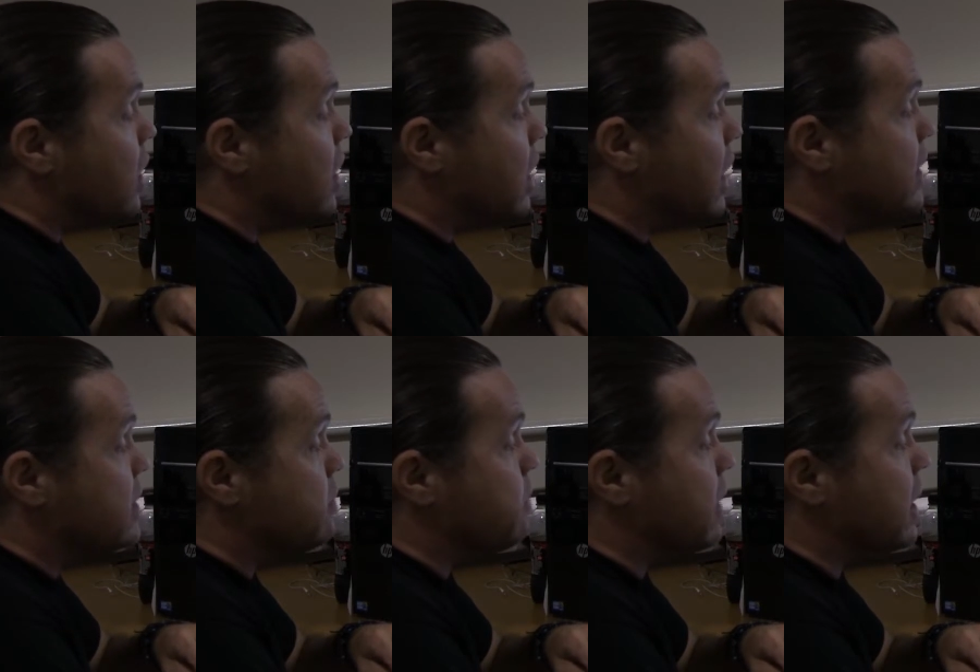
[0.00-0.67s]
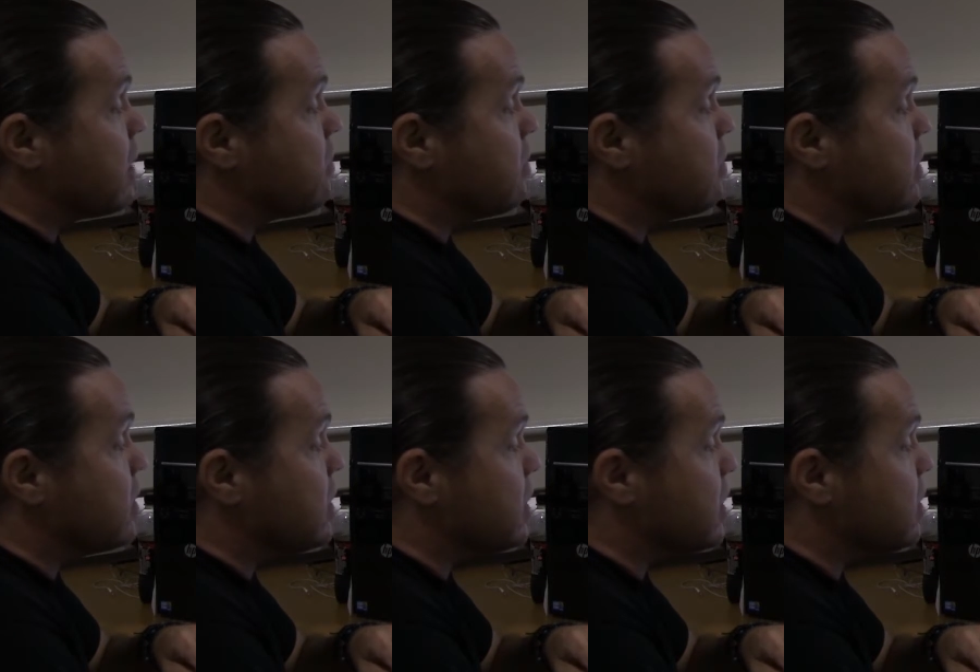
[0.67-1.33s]
a lighter
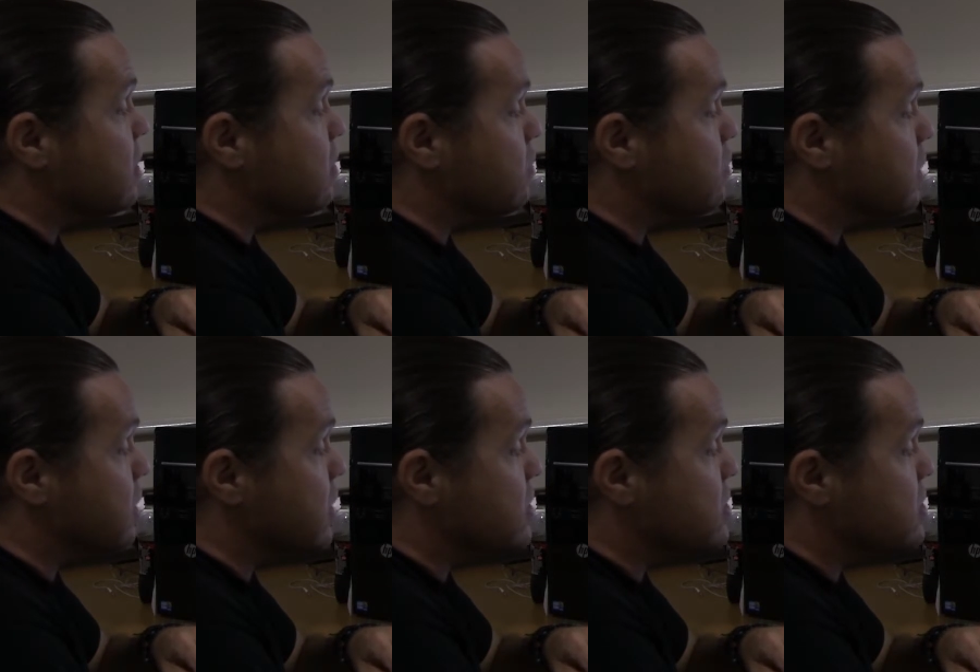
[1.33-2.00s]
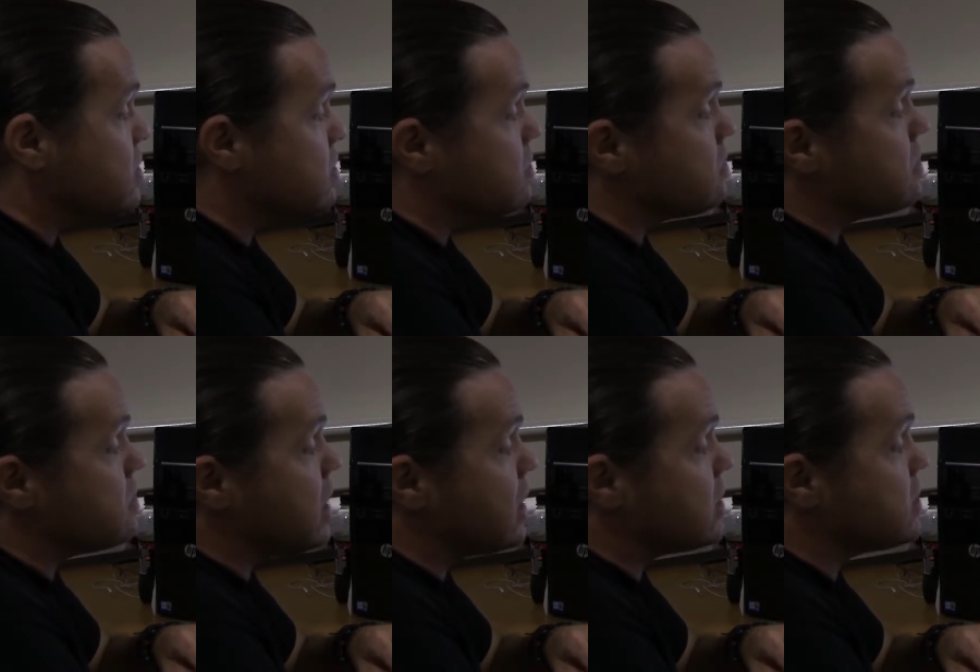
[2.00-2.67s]
background color with this
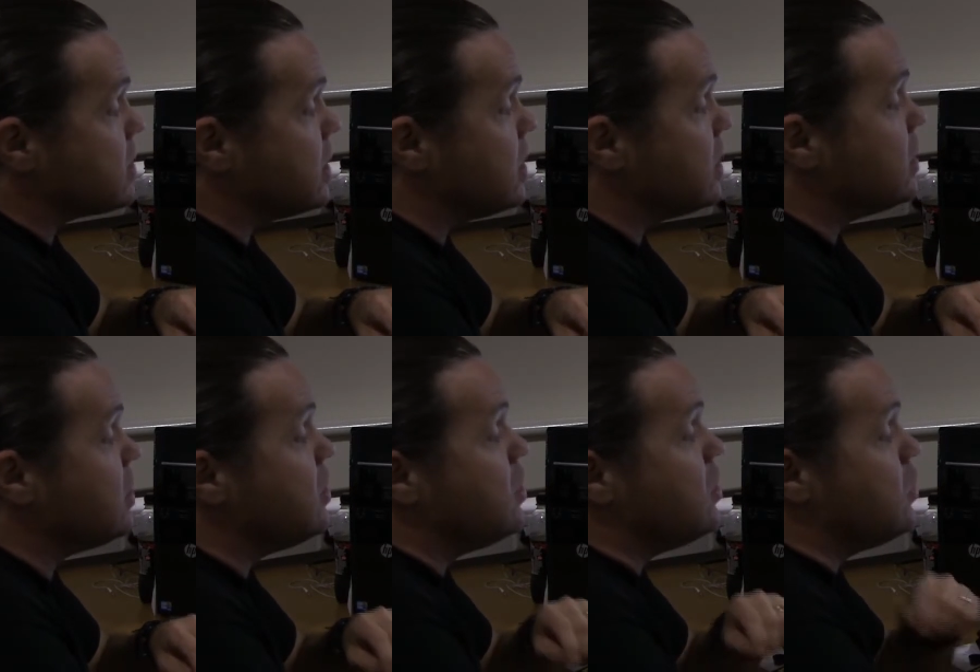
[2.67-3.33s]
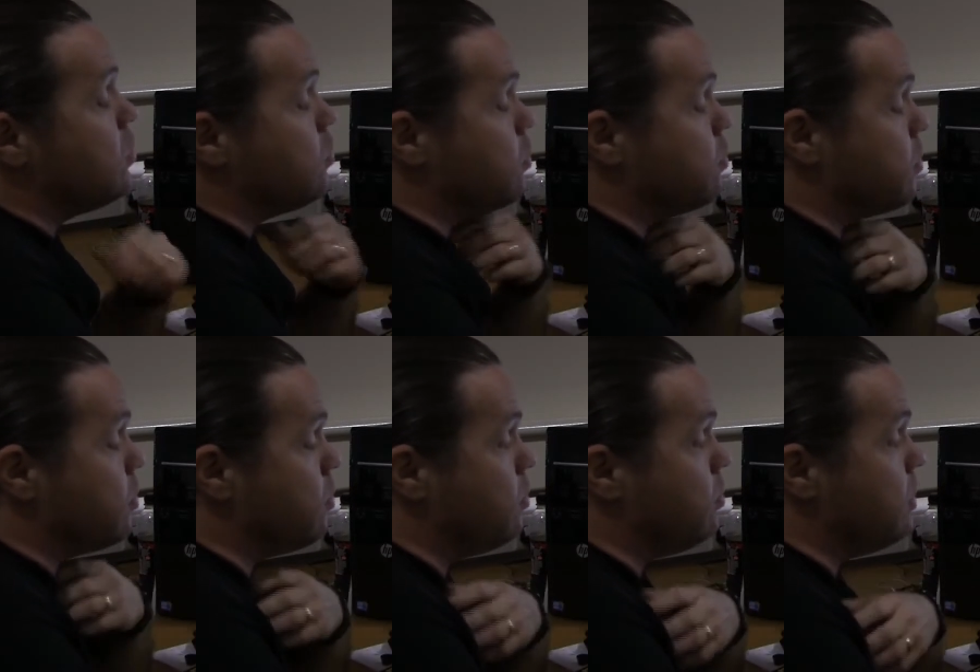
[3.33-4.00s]
text color would
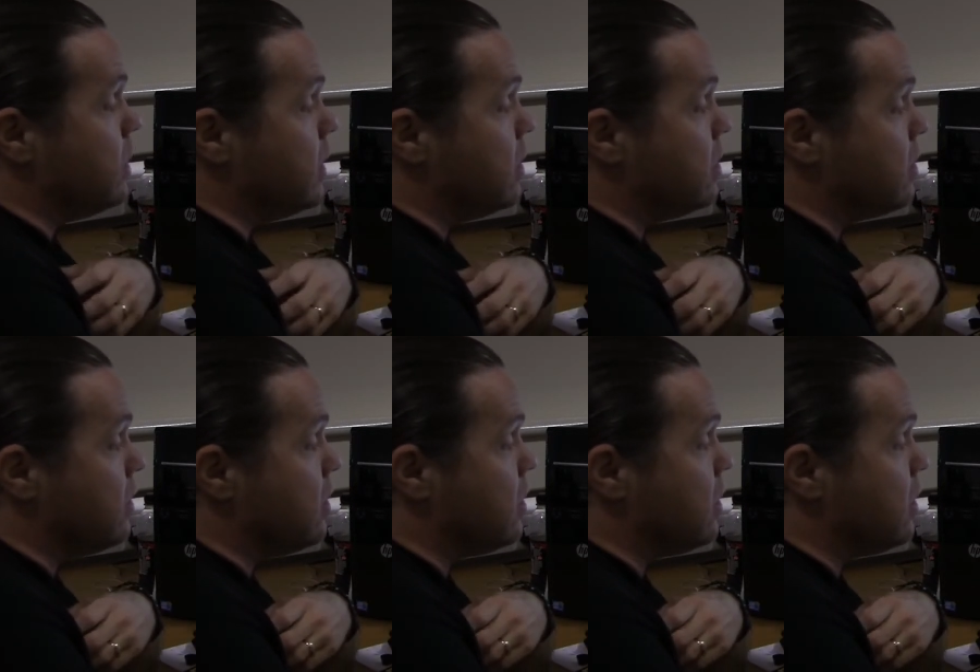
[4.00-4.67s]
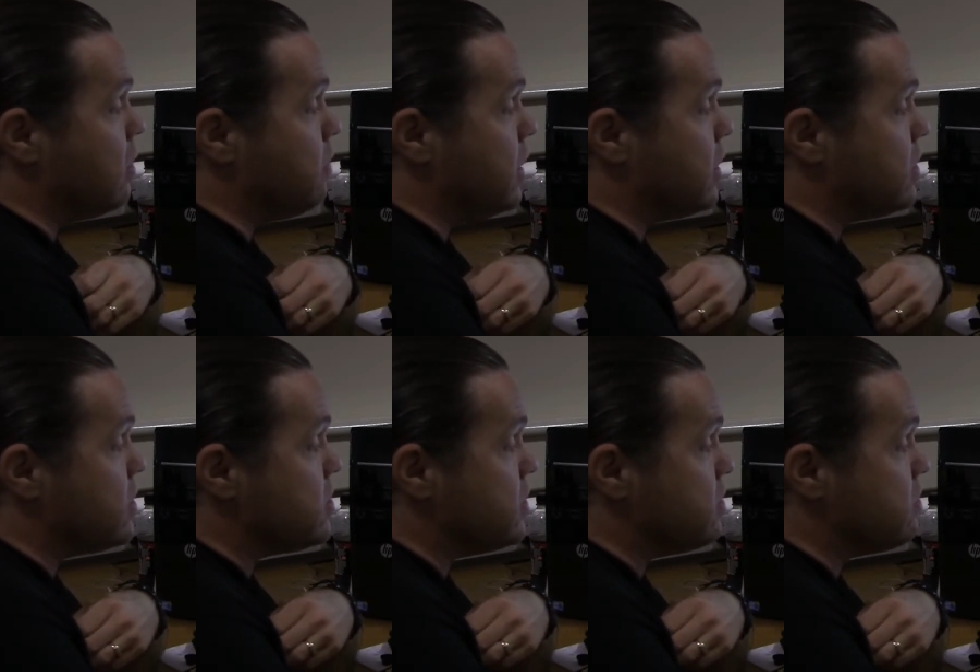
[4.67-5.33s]
probably be uh, a
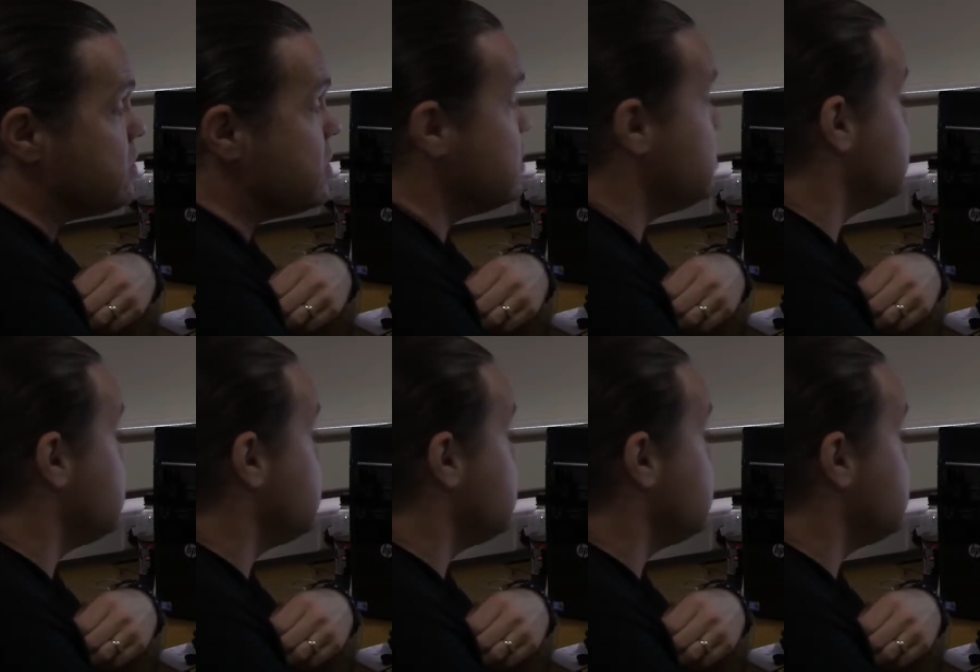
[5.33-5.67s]
better suit.